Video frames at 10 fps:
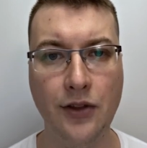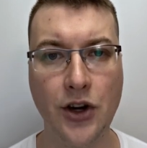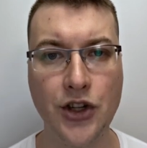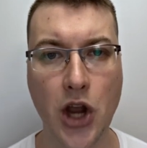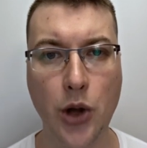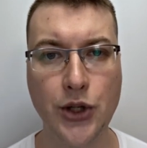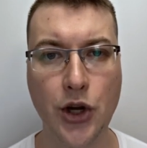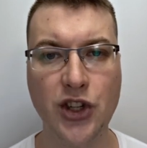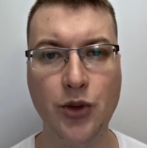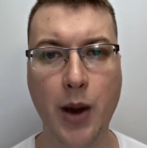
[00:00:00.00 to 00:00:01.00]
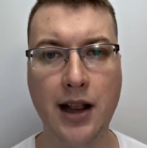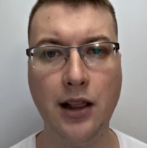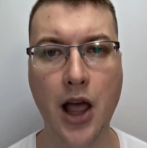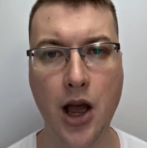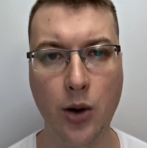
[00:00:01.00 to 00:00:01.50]
There's also a swing
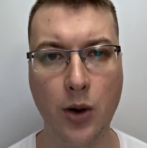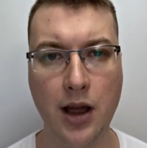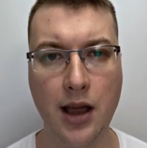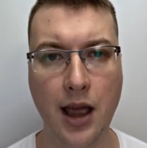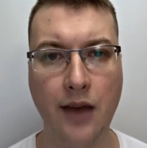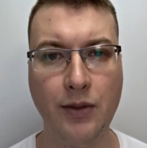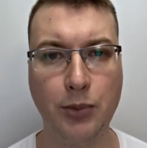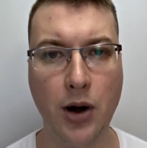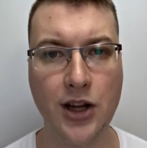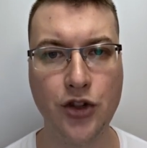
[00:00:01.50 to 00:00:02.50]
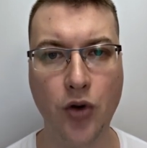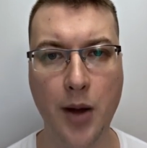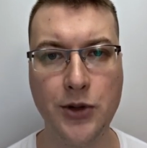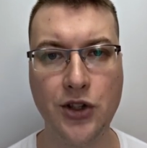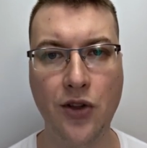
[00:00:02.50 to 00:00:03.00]
low. If the price
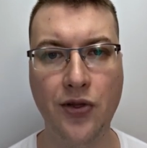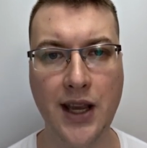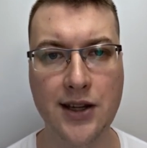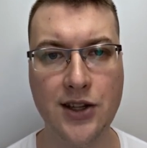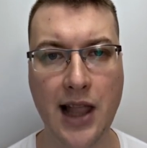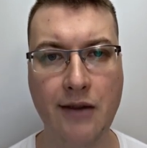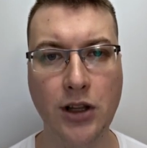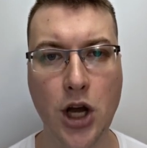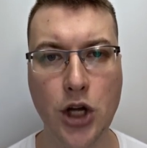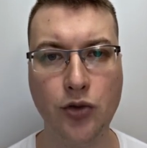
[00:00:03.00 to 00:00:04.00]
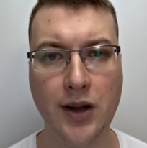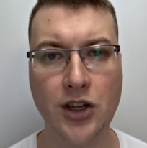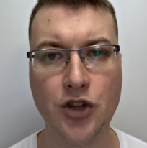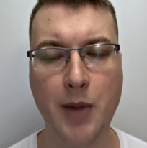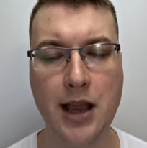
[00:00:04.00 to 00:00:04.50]
drops to this level,
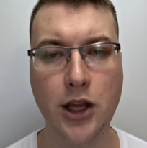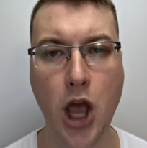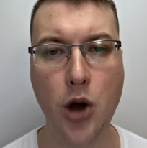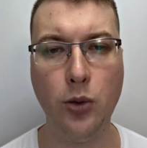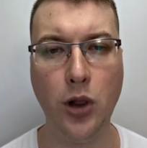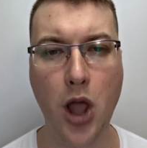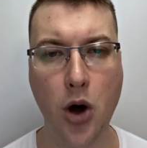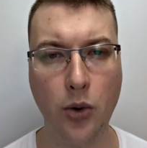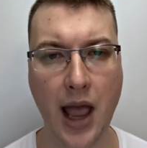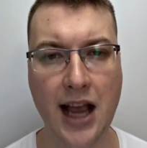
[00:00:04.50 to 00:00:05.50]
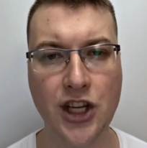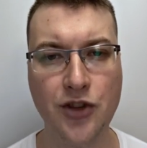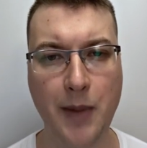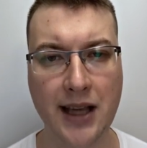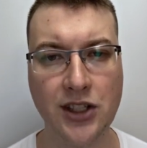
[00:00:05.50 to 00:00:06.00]
traders may go long,
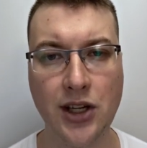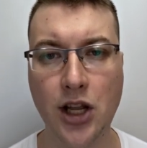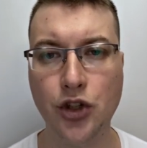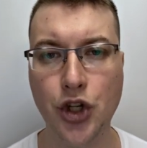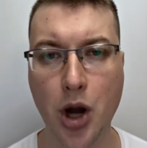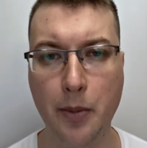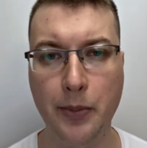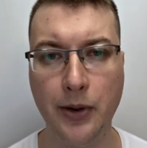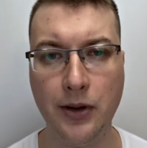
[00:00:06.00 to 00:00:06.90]
expecting a jump.